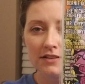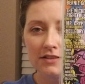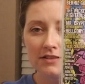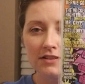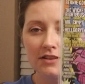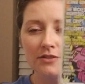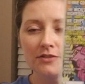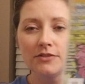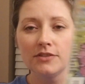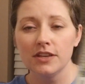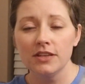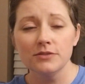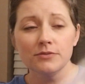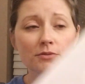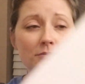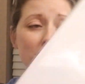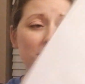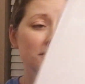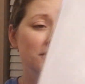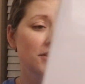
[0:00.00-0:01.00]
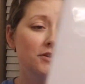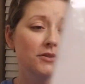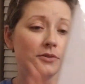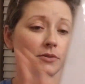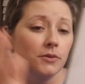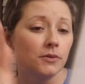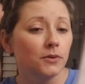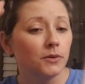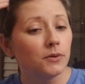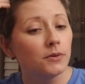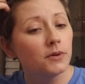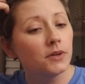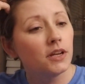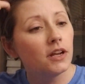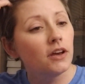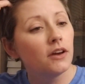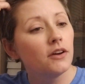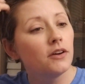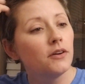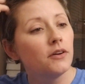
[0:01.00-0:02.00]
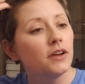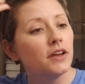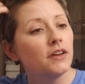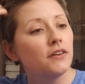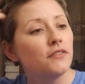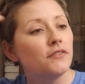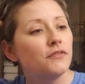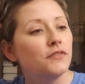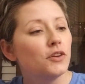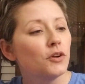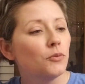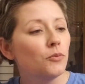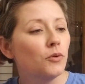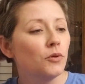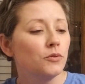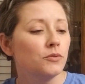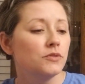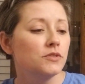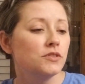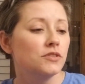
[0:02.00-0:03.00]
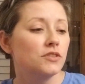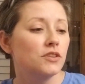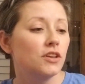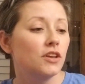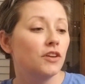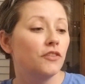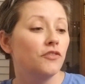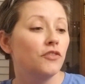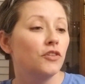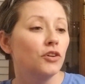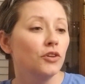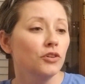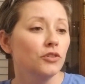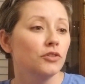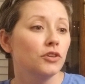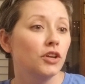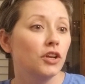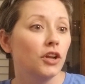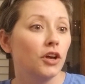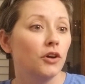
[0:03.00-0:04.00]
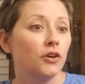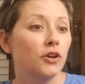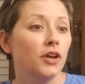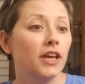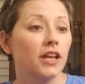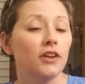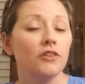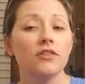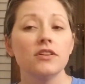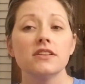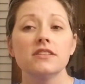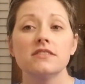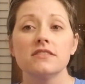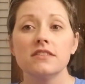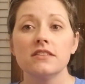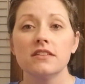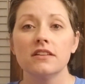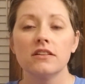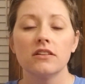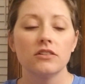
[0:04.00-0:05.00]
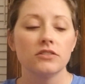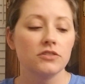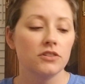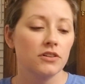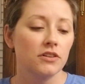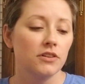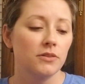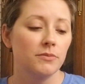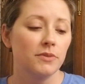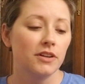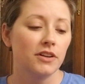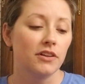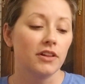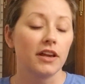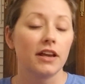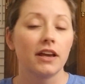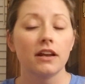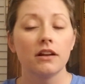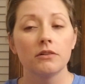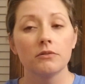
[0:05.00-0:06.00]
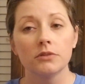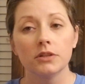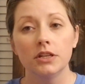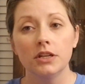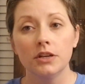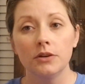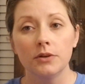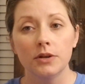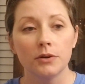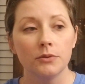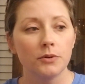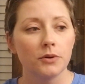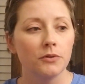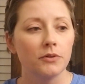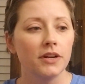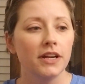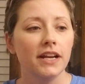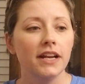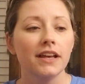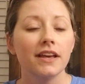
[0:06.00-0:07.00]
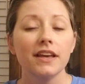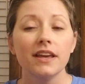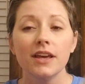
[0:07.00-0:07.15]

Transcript: So these are really cool. You know, if you're, you know, interested in Alterna, but you're like, I don't really know what I want to read,